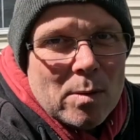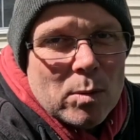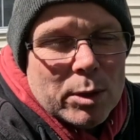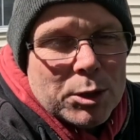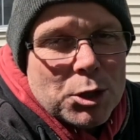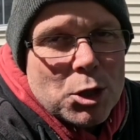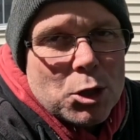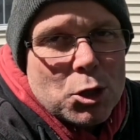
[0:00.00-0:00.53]

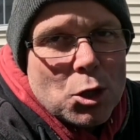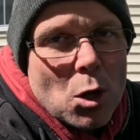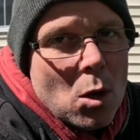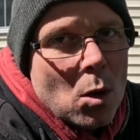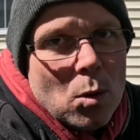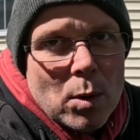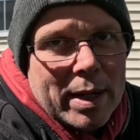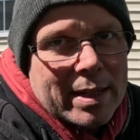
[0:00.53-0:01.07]
was
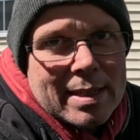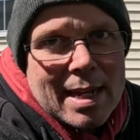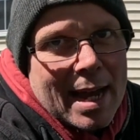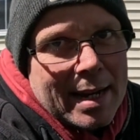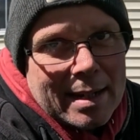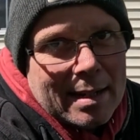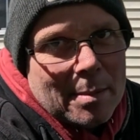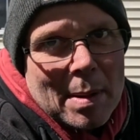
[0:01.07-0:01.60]
so
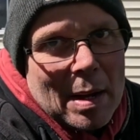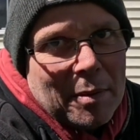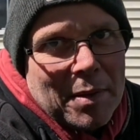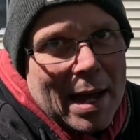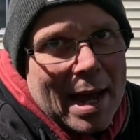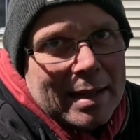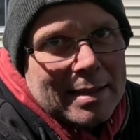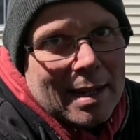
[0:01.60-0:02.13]
excited about
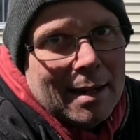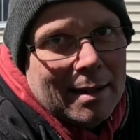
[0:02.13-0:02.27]
that.